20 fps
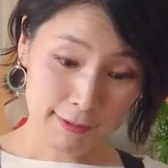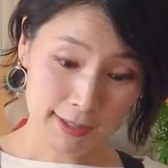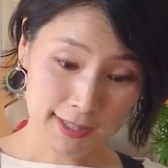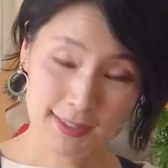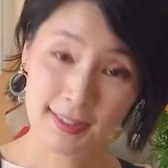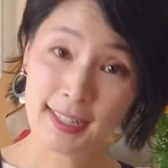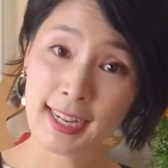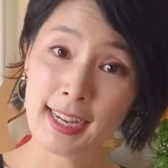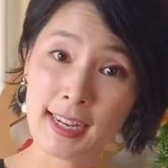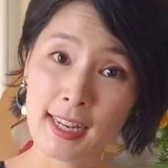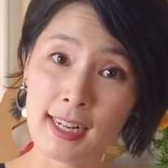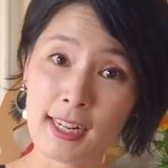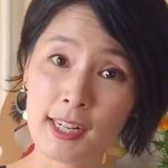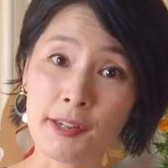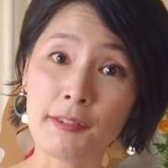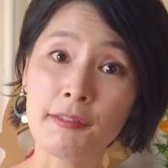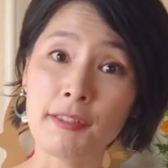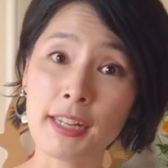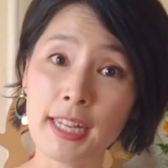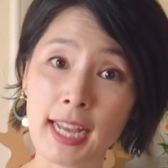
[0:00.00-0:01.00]
I was staying in
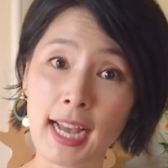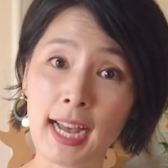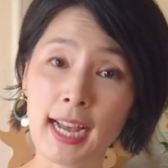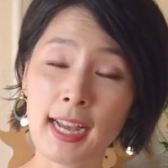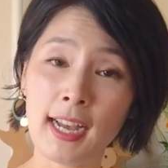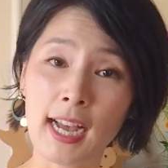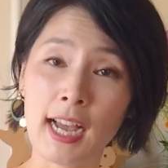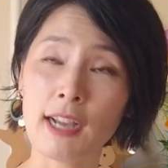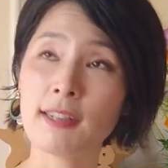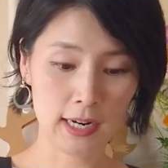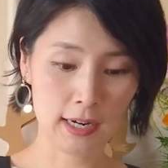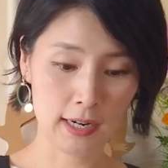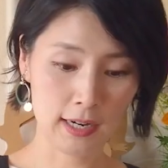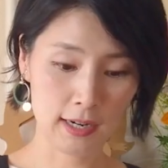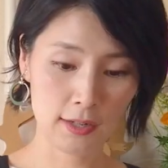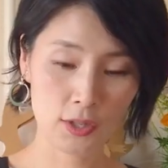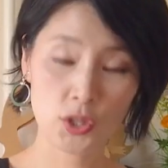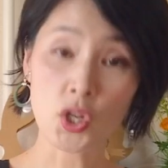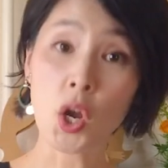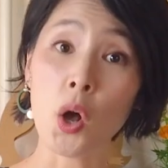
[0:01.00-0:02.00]
Korea
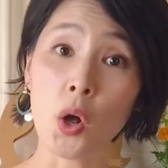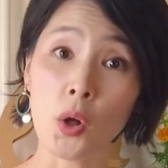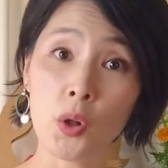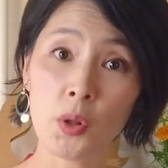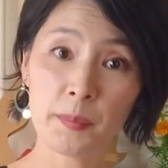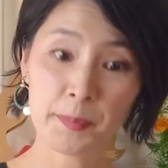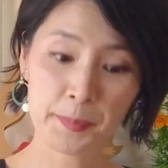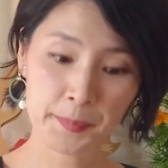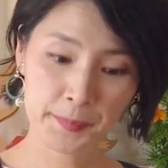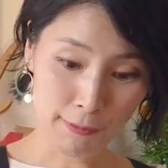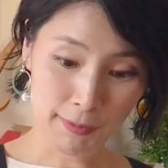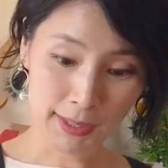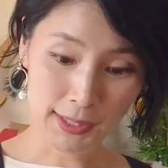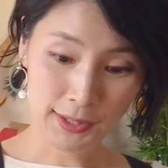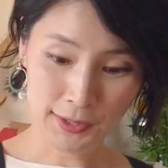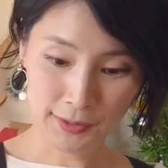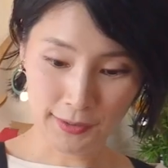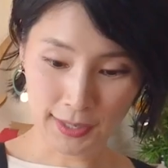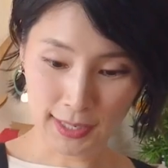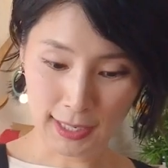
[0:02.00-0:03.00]
near Seoul, I
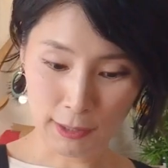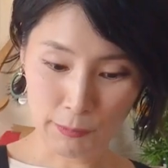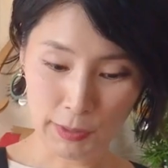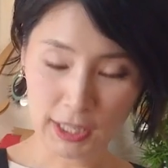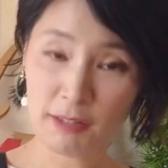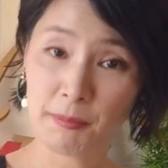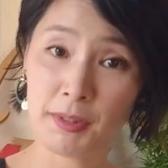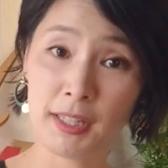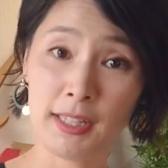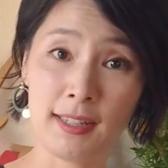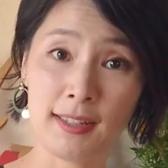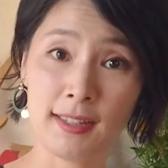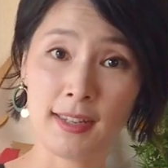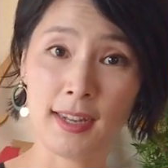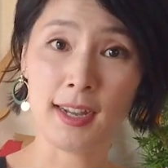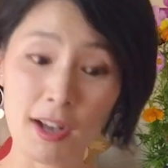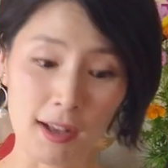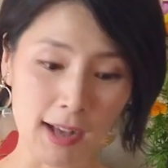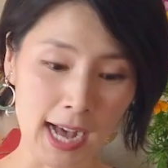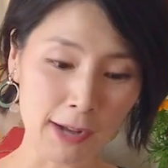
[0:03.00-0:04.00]
went to one of these
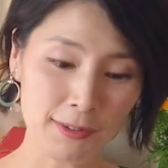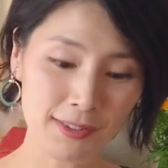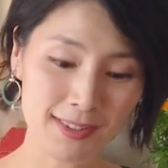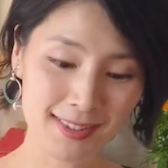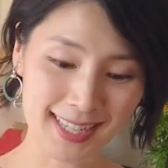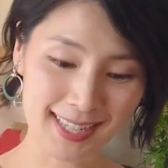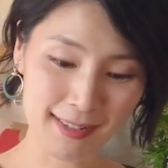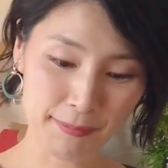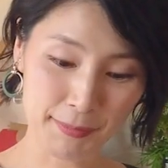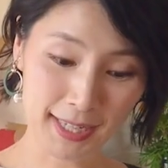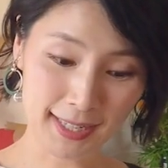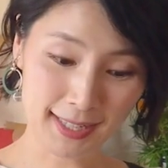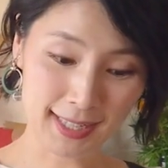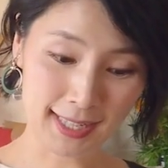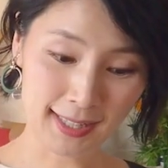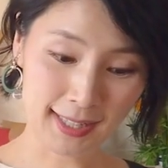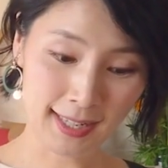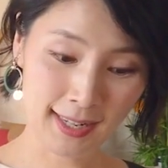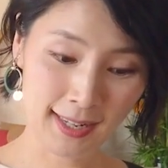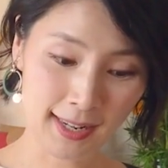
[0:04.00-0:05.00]
local outside
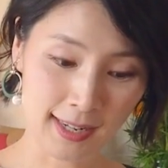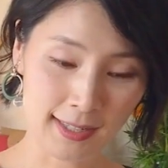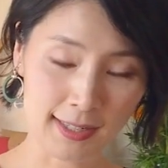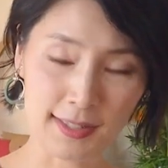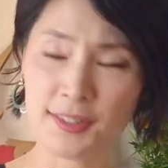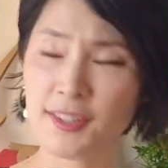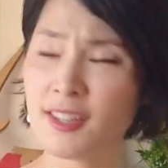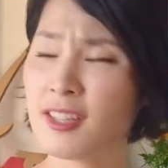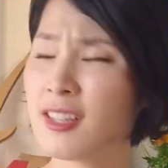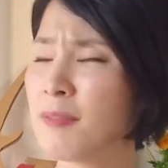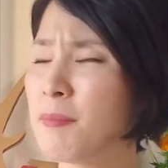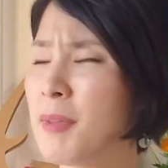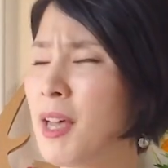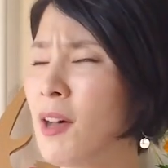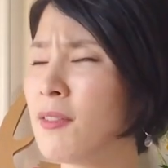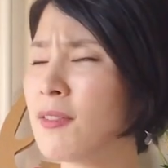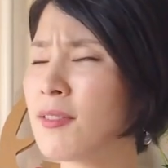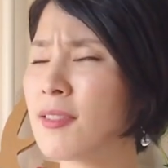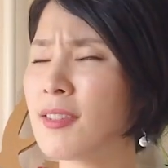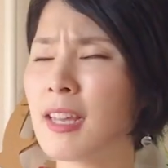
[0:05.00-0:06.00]
market and it
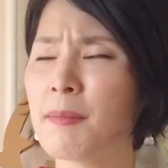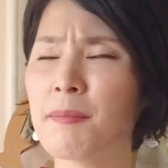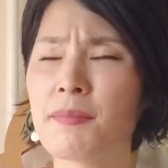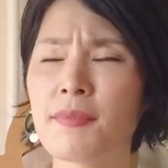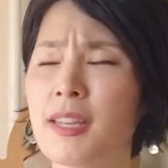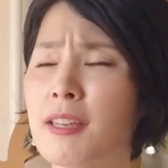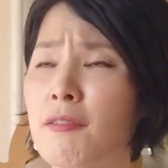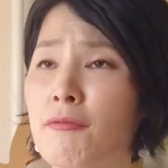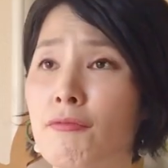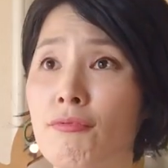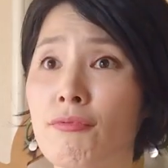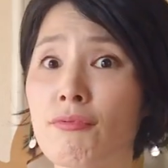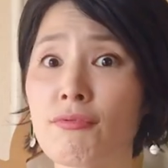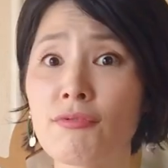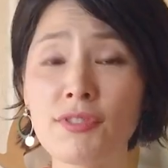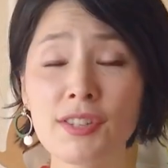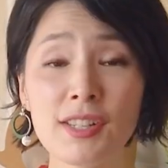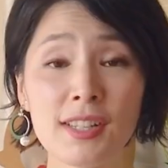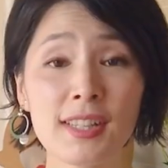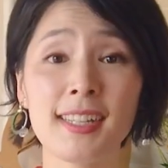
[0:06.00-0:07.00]
smelled something
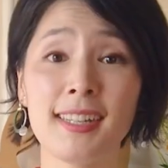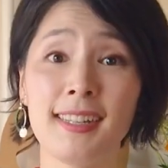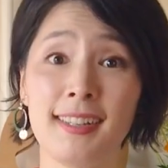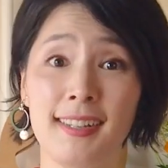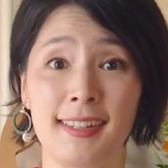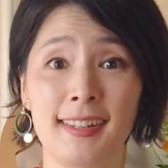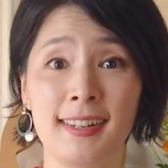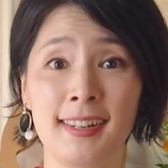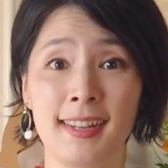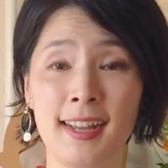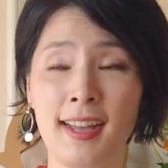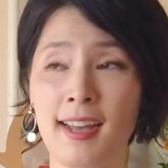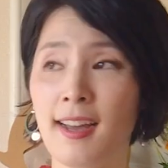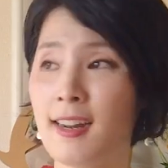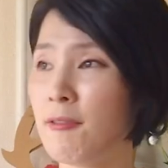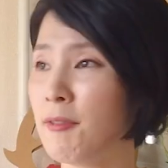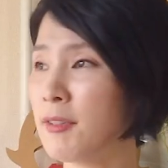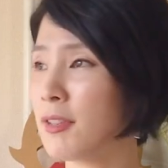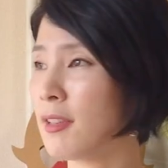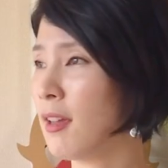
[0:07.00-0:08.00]
really good.
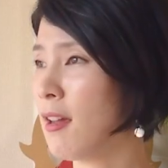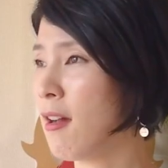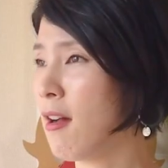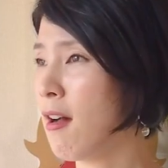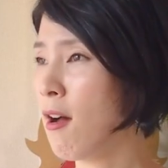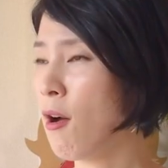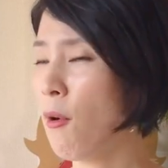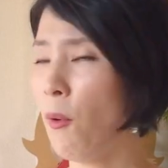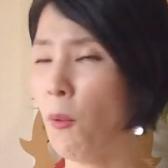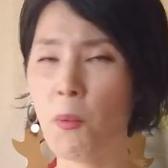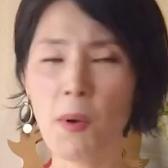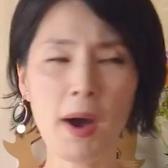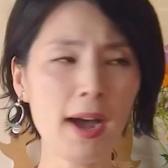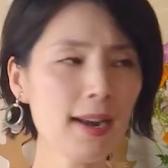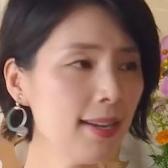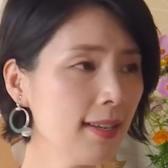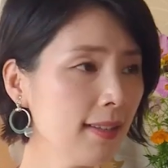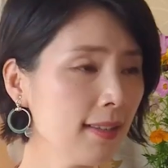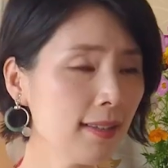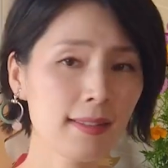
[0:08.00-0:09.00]
And I was,
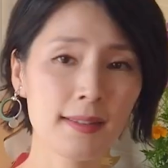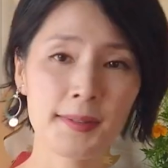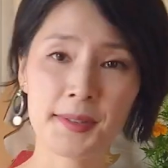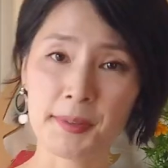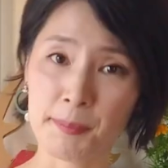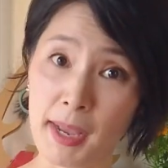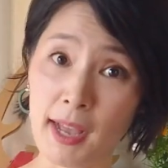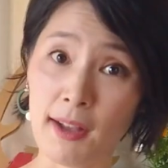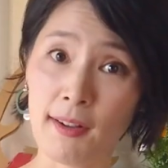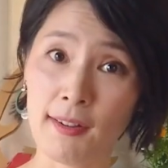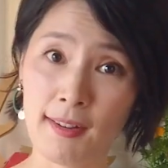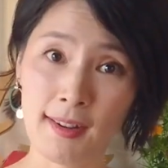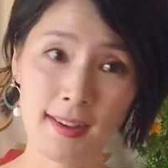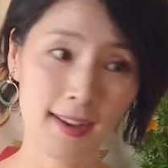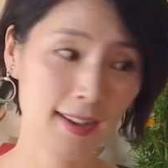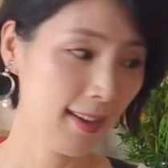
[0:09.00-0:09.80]
what is this smell?